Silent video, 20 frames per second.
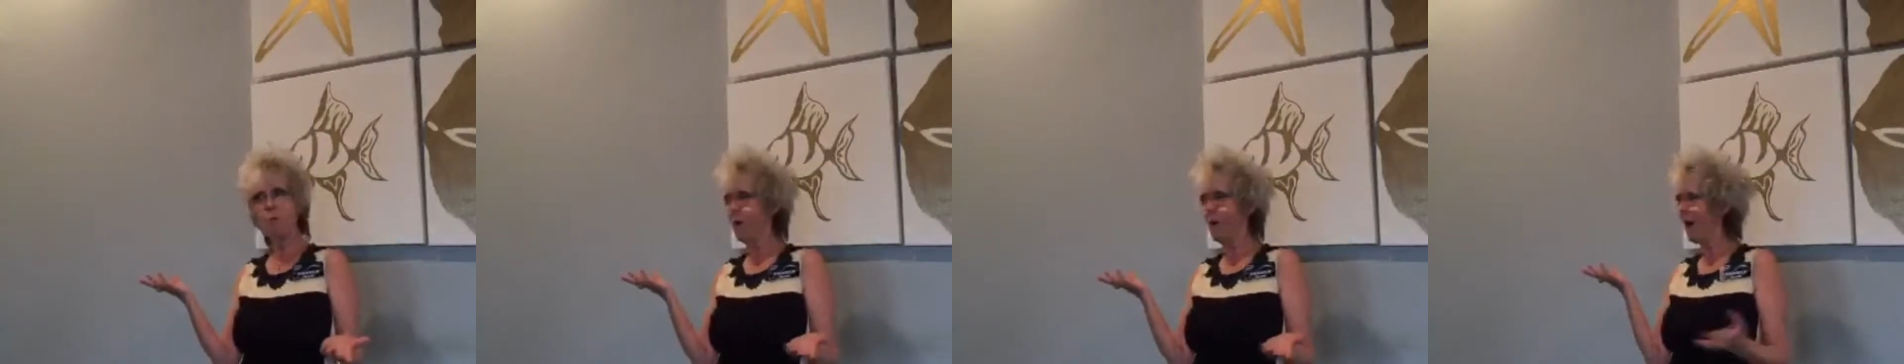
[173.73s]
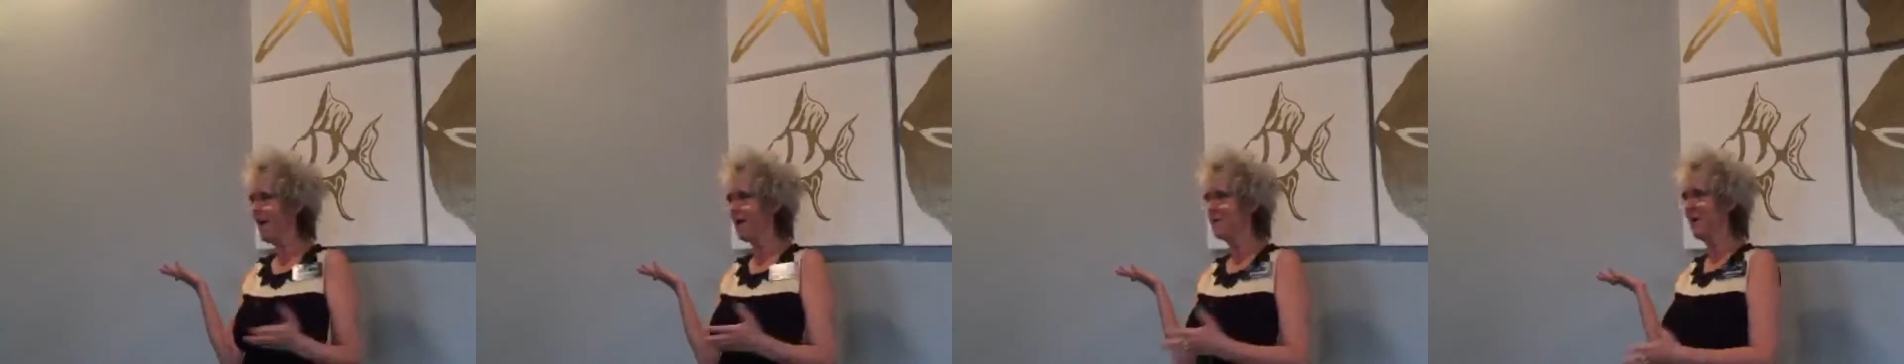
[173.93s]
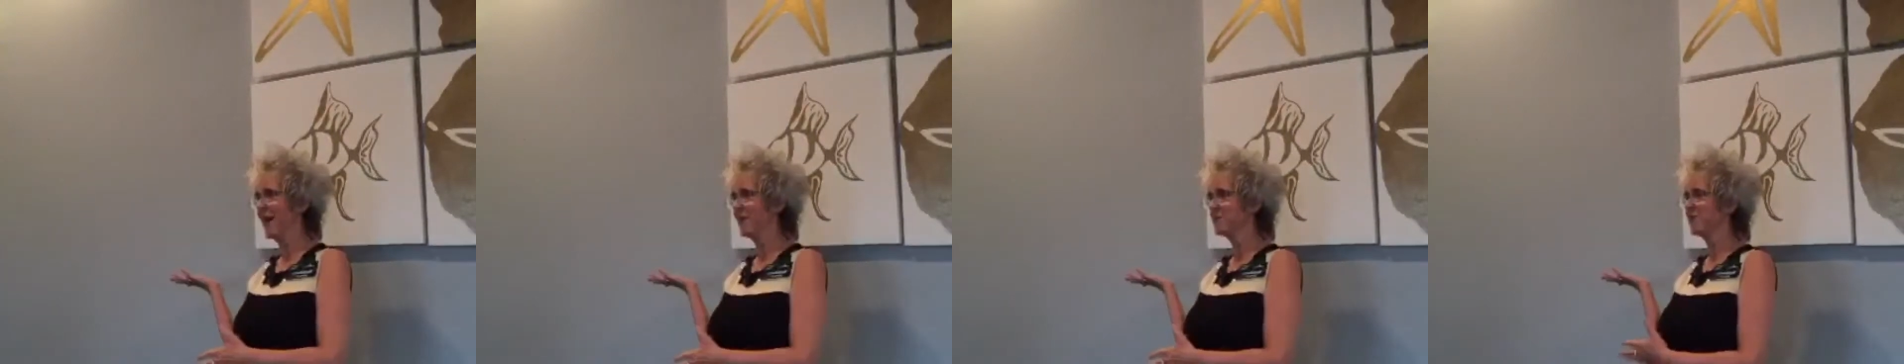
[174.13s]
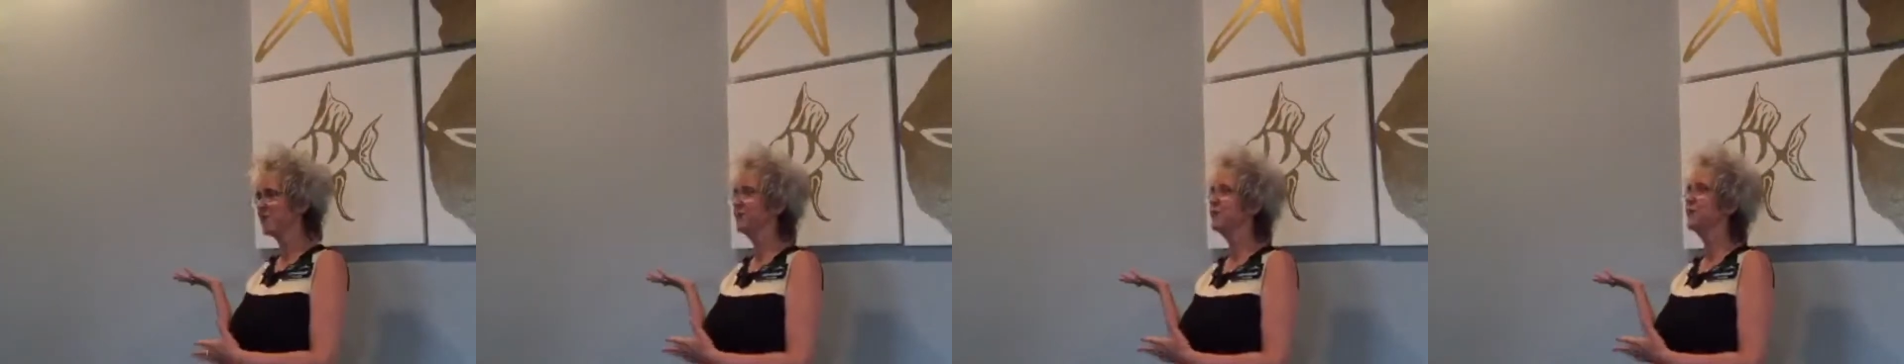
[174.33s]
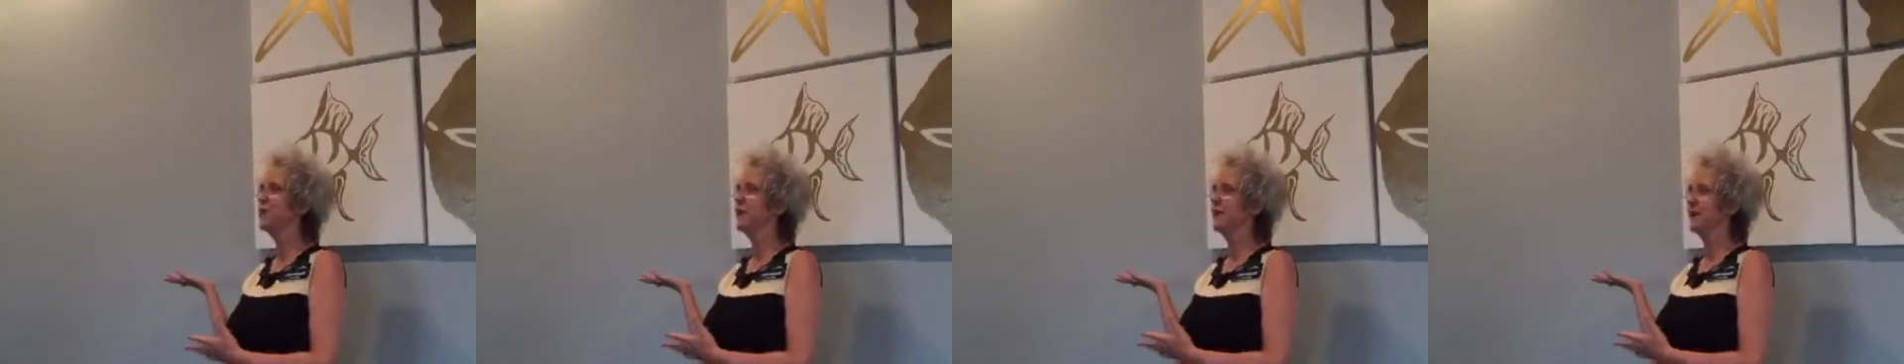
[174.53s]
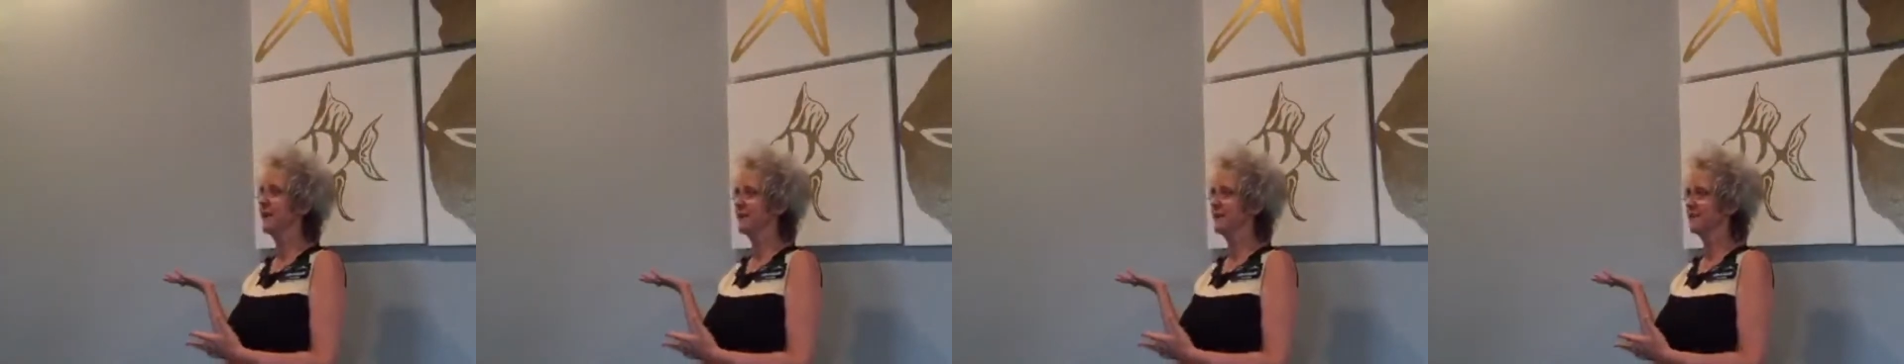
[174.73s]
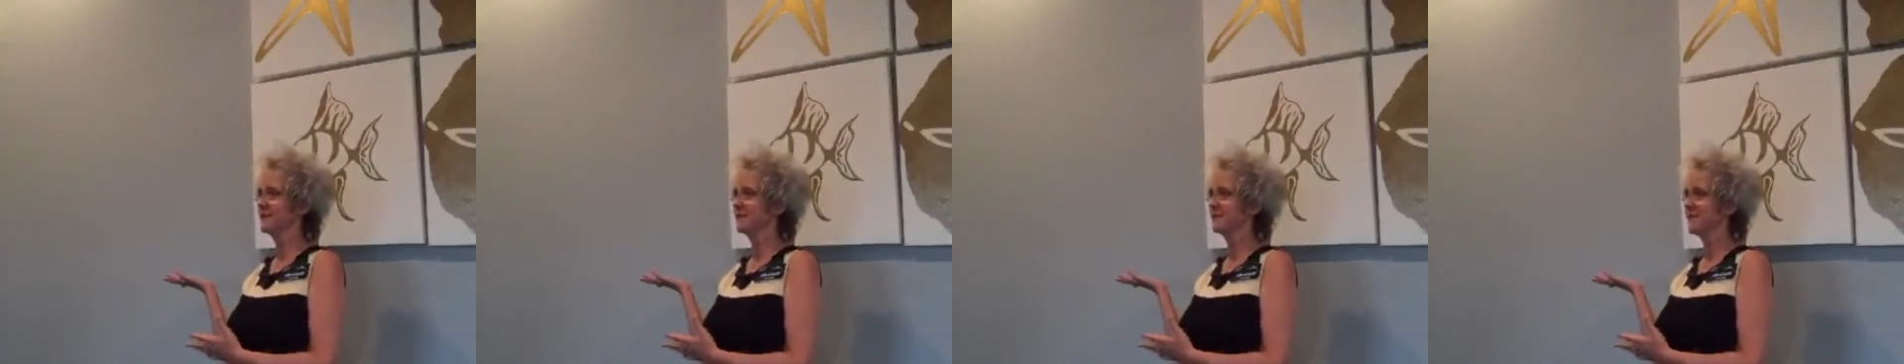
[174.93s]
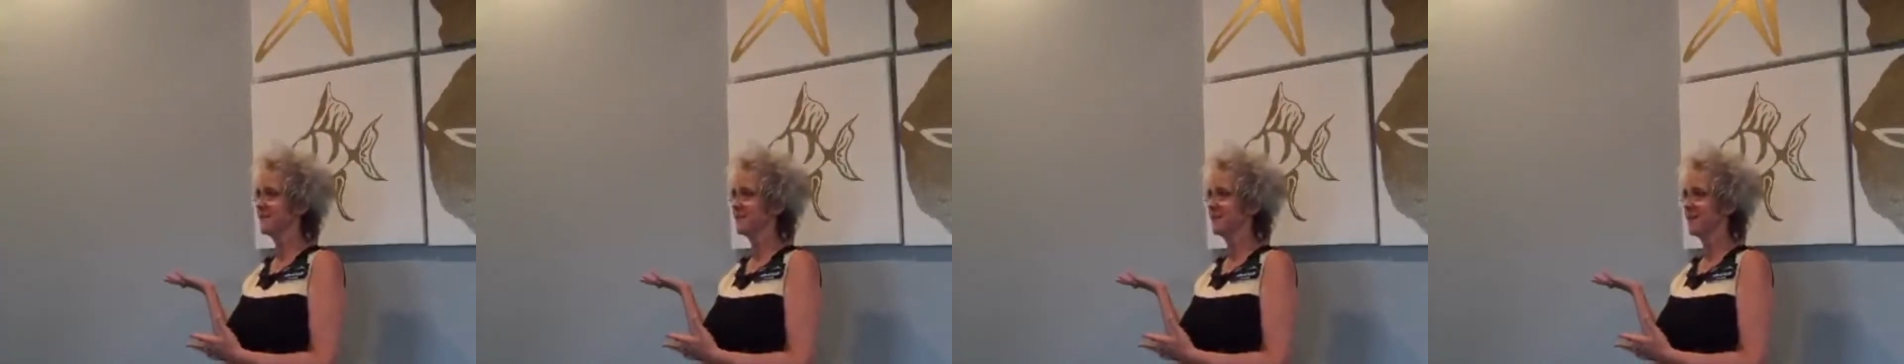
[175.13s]
why about
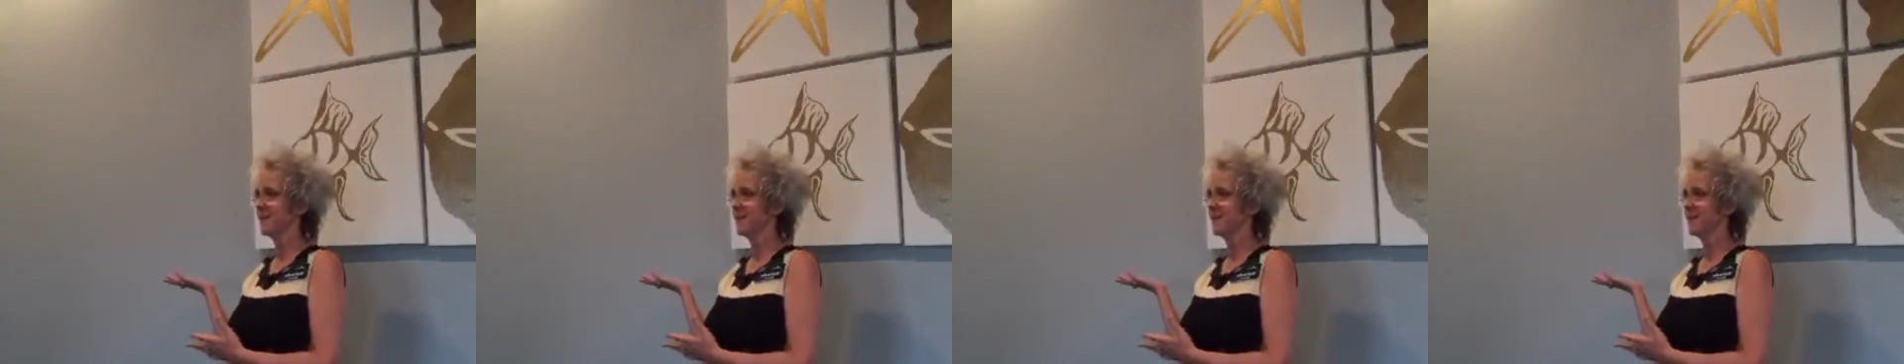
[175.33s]
feelings?